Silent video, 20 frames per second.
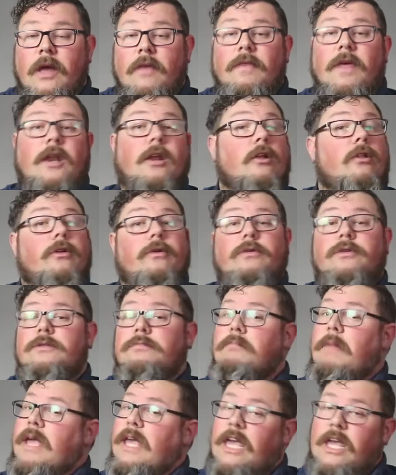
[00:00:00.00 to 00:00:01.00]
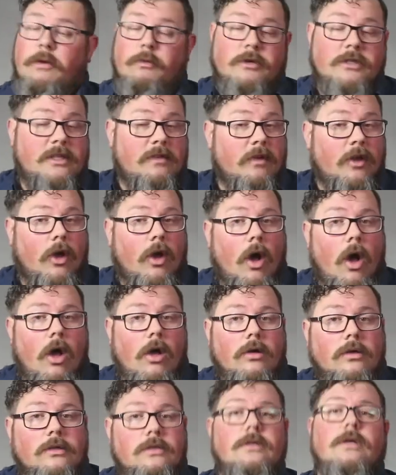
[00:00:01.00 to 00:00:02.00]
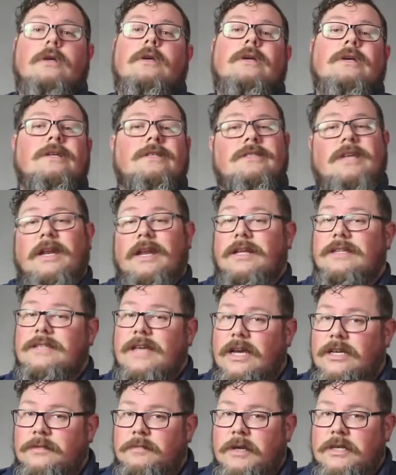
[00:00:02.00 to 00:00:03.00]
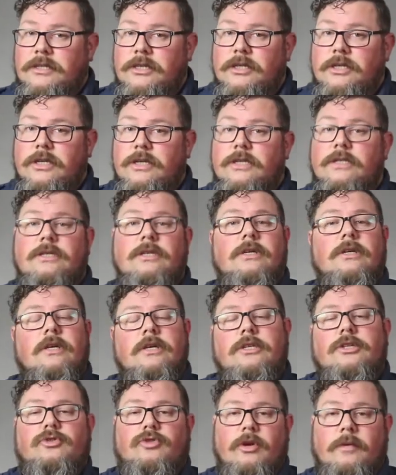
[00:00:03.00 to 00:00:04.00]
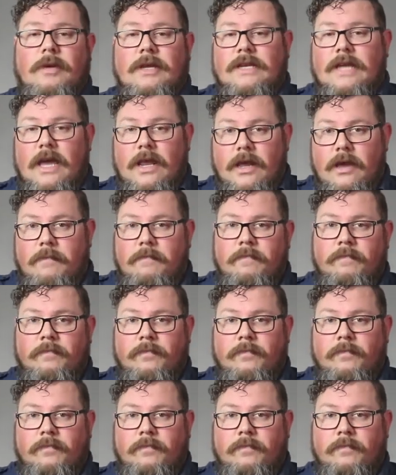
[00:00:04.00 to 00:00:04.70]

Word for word: That includes making and receiving calls, sending text messages, streaming data.